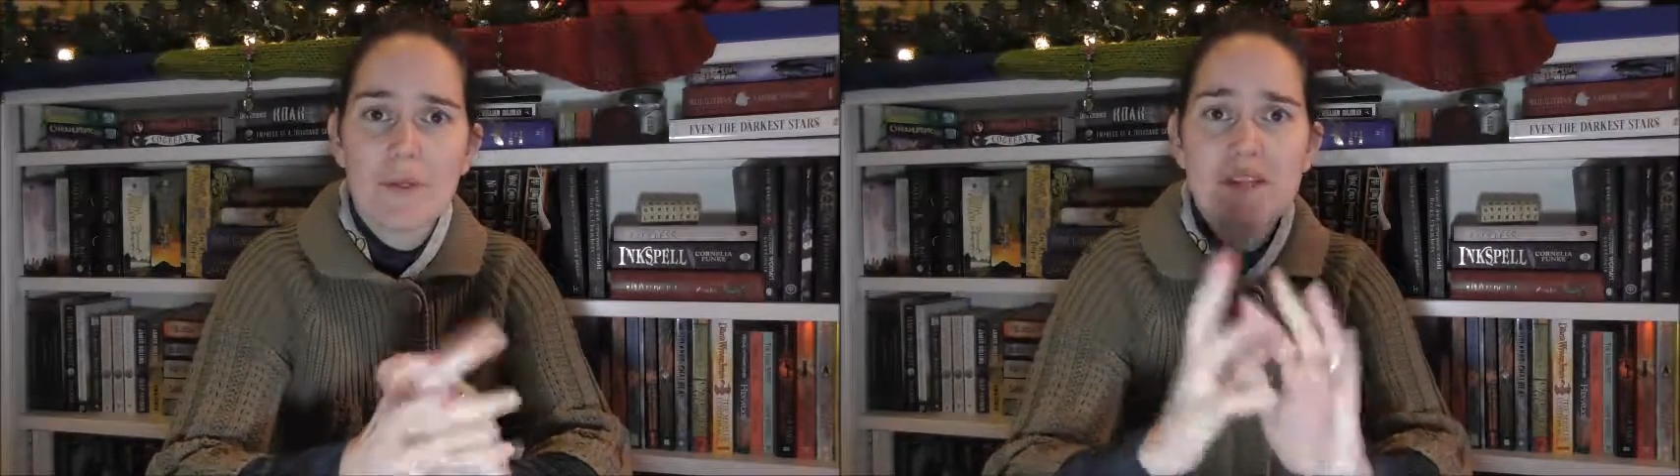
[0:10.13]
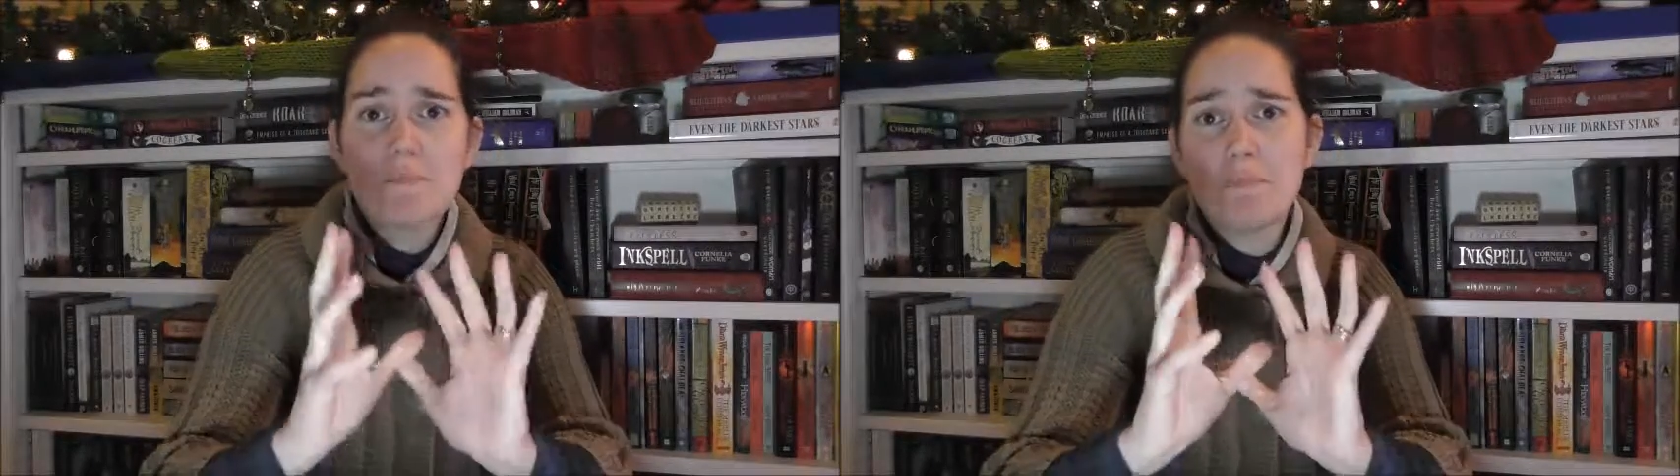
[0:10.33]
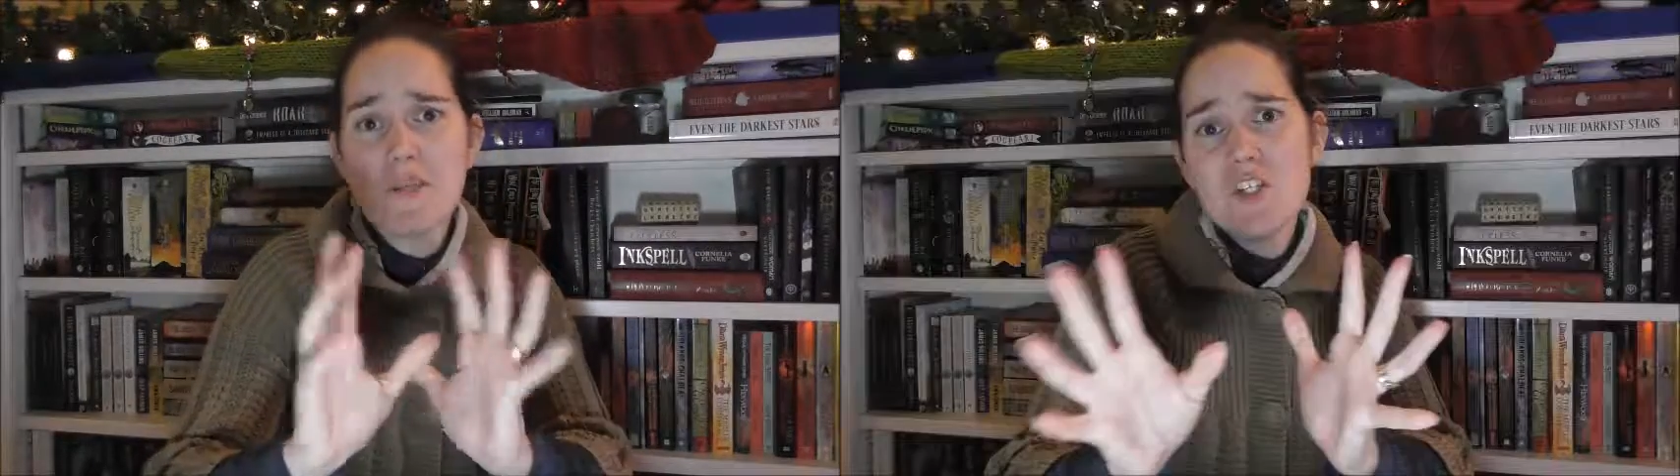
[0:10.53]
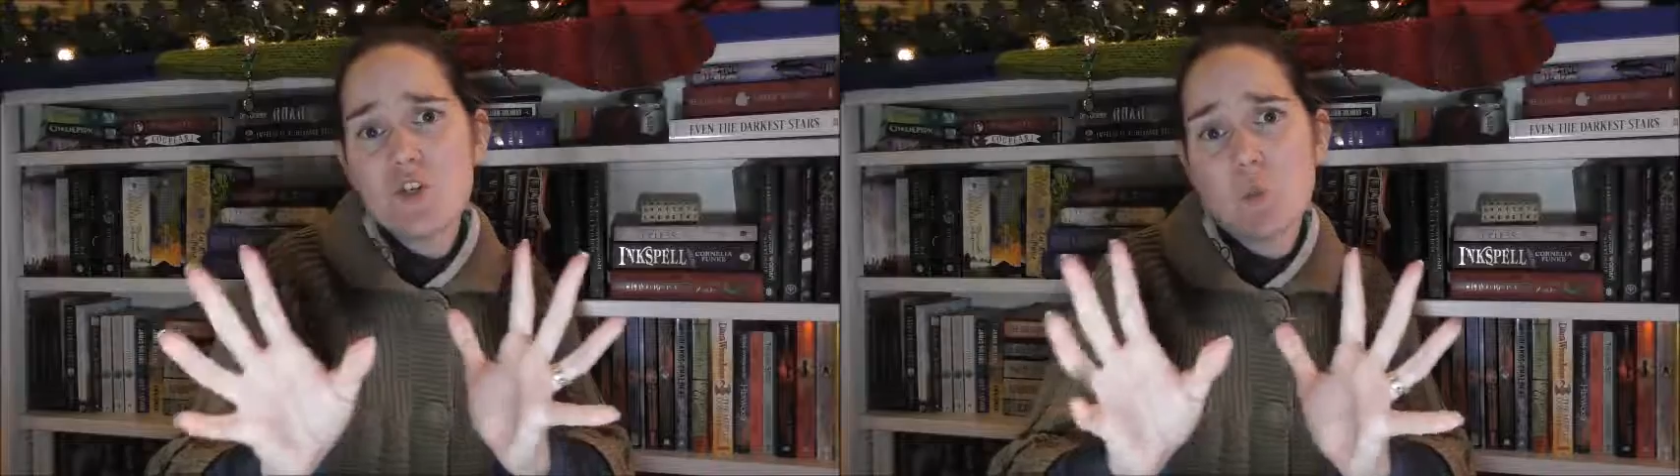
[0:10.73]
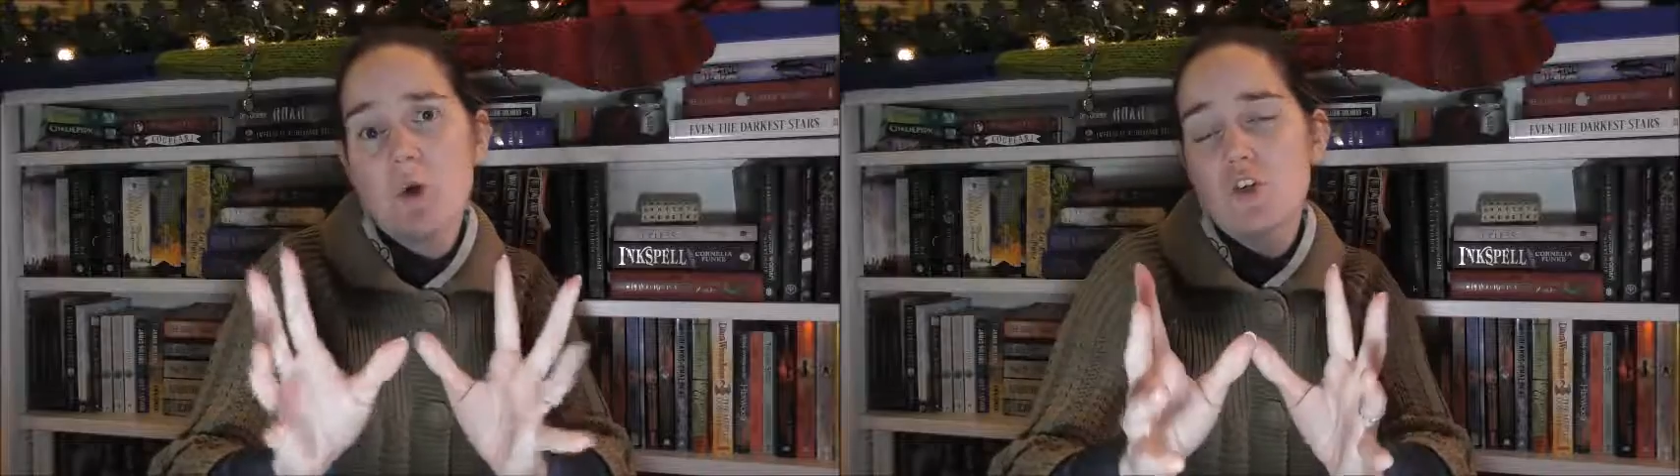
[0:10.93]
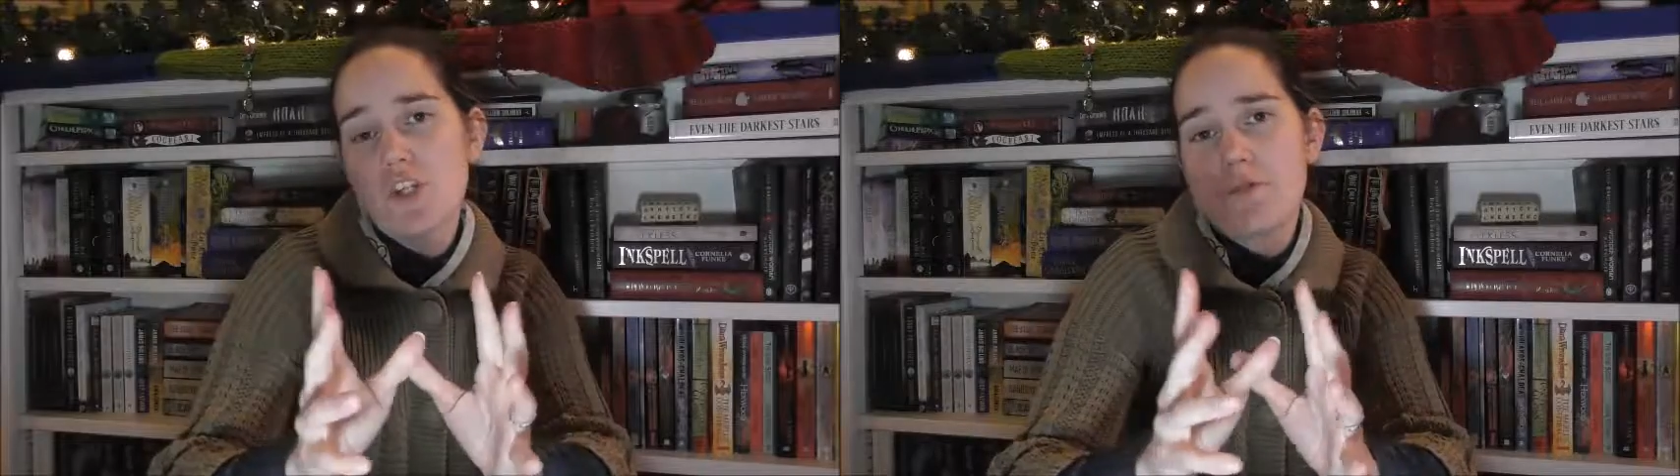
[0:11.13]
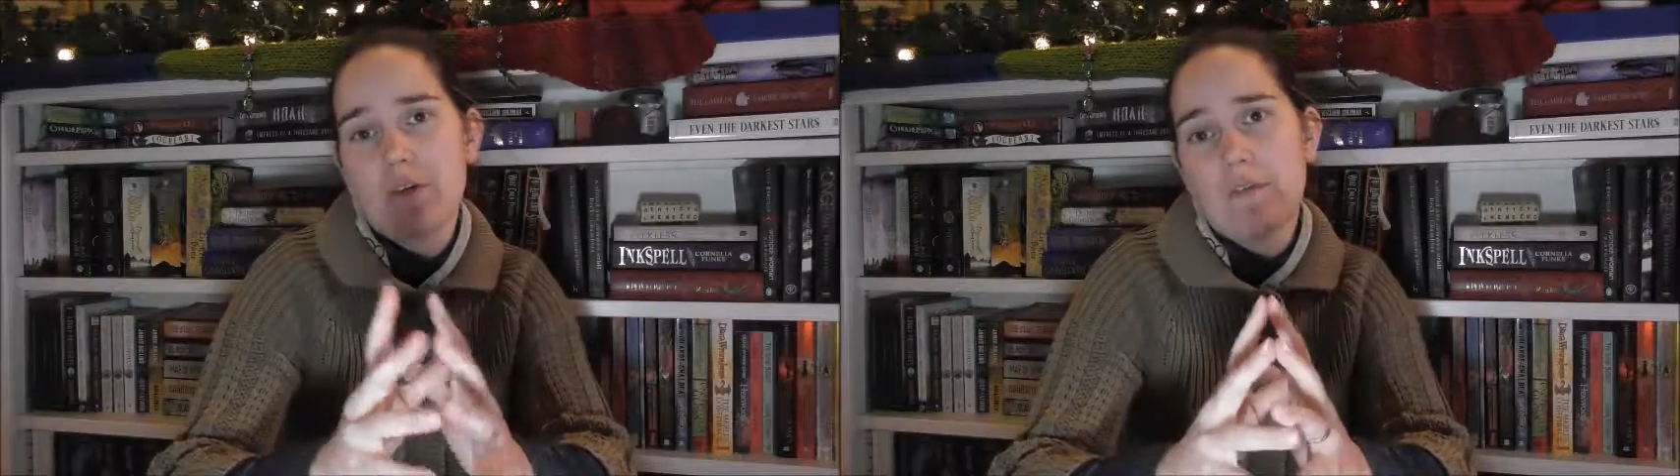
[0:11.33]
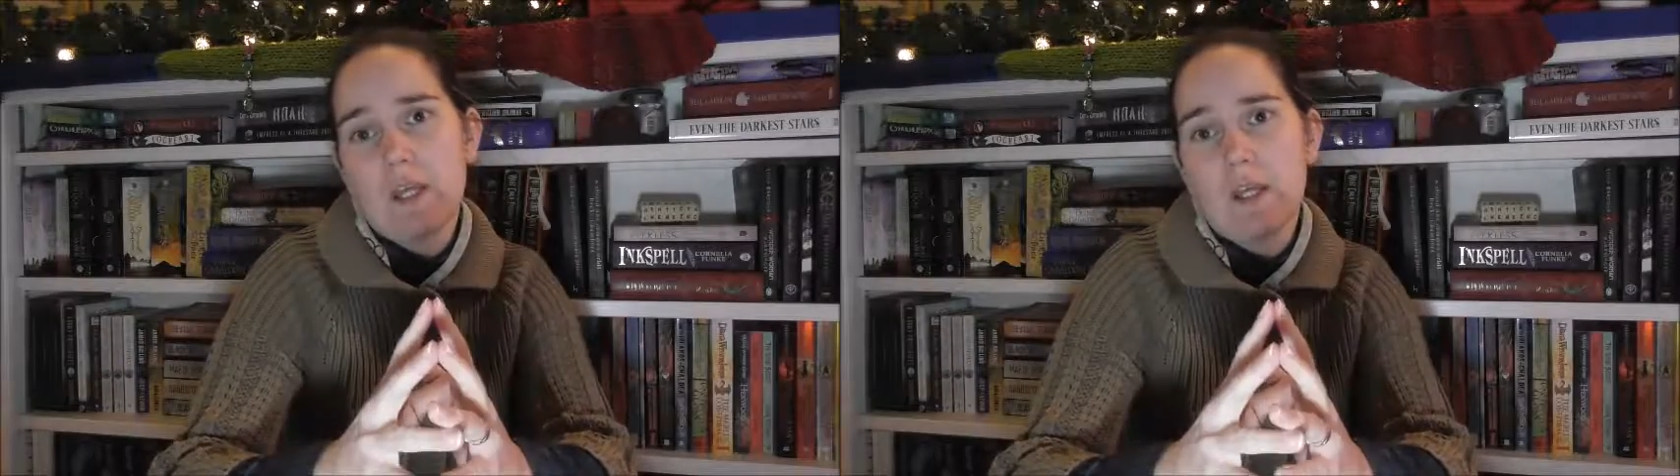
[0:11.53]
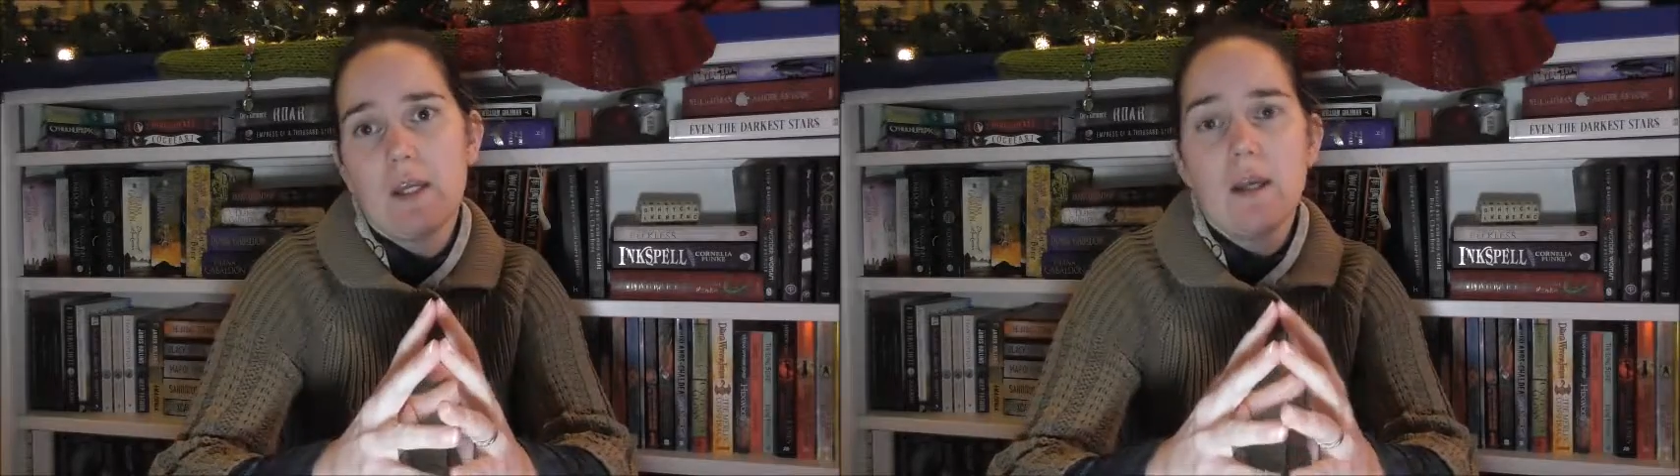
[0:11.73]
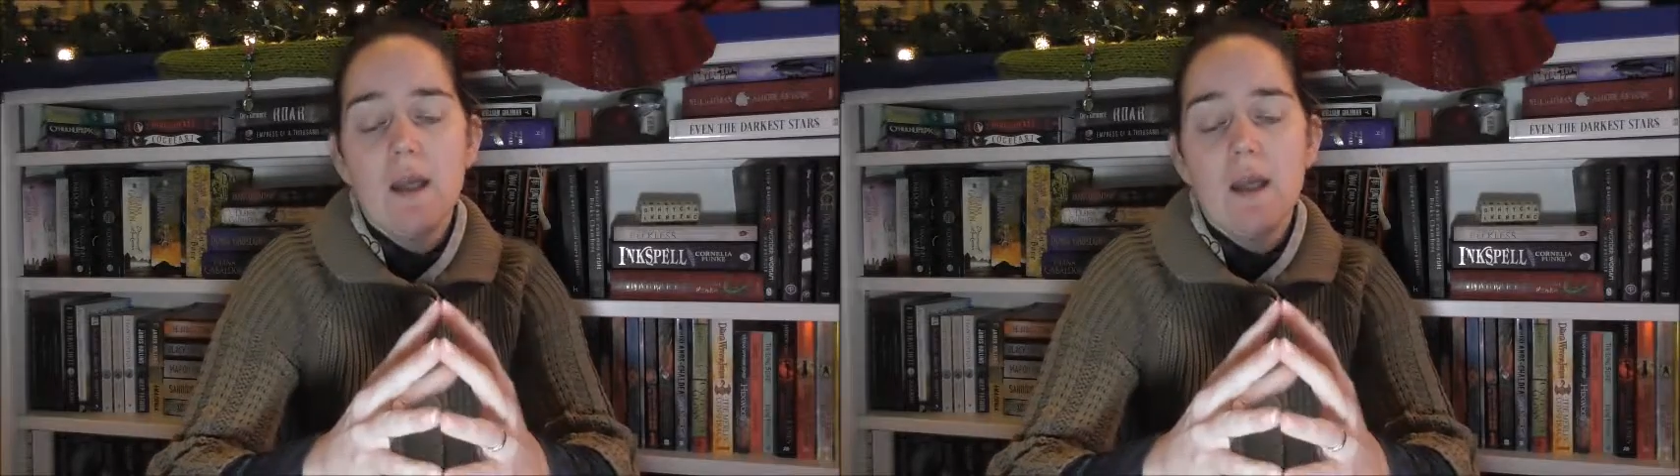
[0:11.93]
is binge watch everything.